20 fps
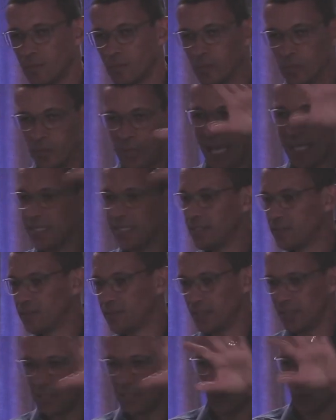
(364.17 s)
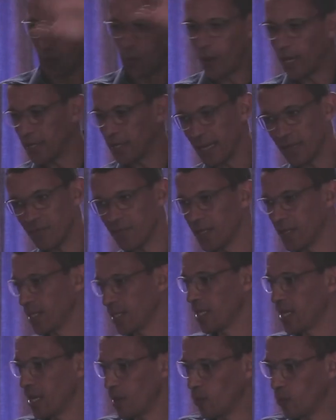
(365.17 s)
A D T or whatever, you
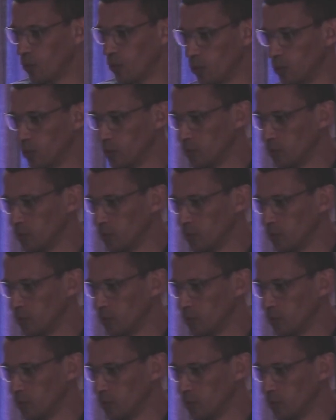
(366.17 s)
know, or